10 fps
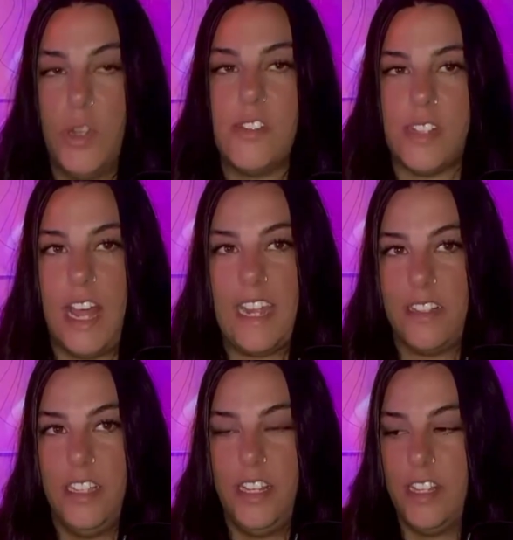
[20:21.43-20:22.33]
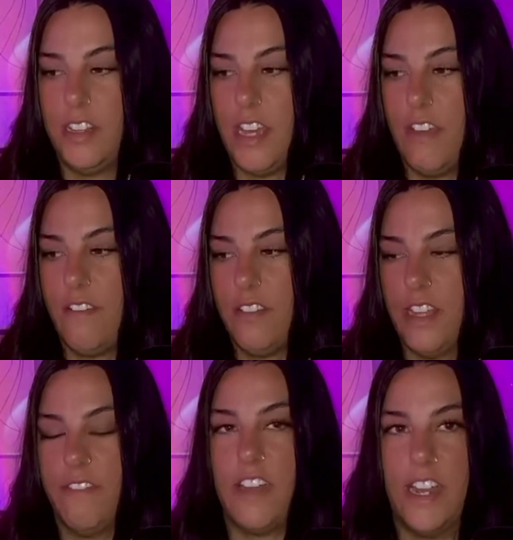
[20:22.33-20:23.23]
Most likely that
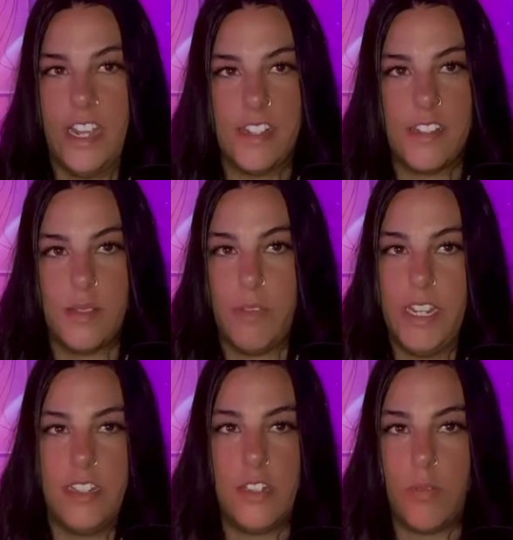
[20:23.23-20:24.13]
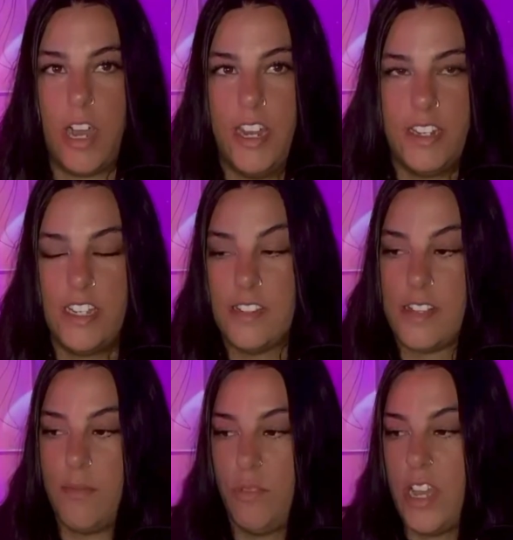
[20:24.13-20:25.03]
their finances were intertwined
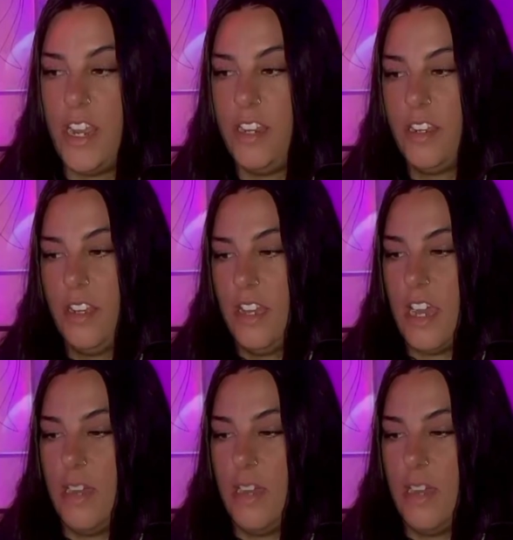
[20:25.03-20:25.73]
in some way,